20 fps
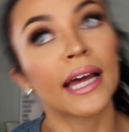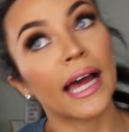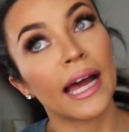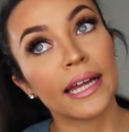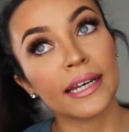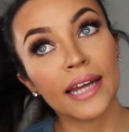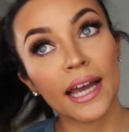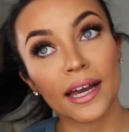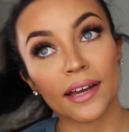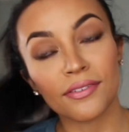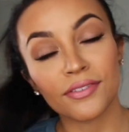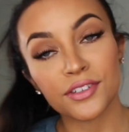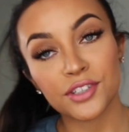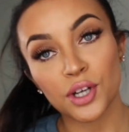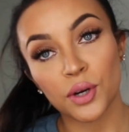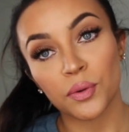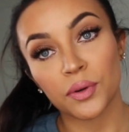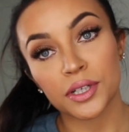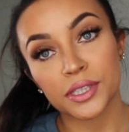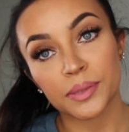And yeah, if you
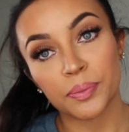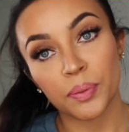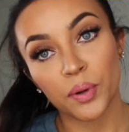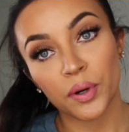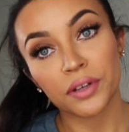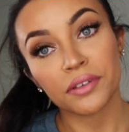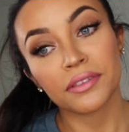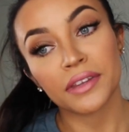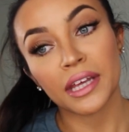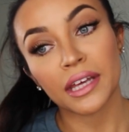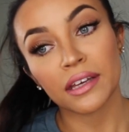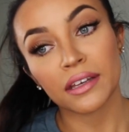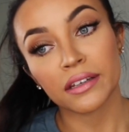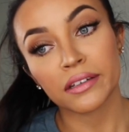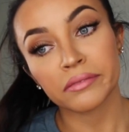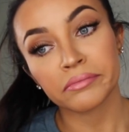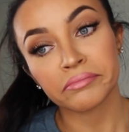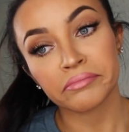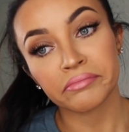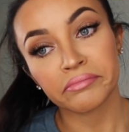don't want to support,
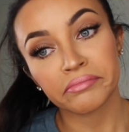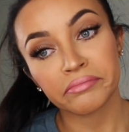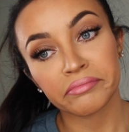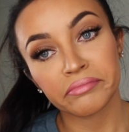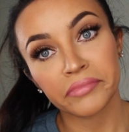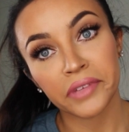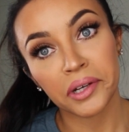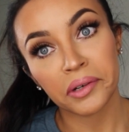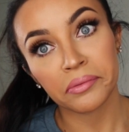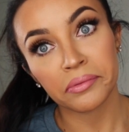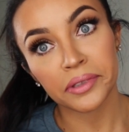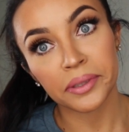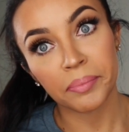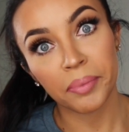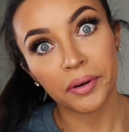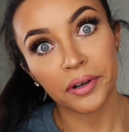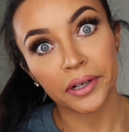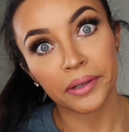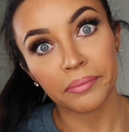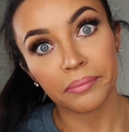then don't
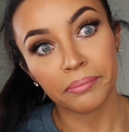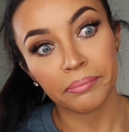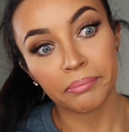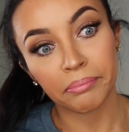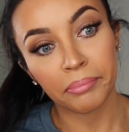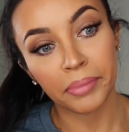support it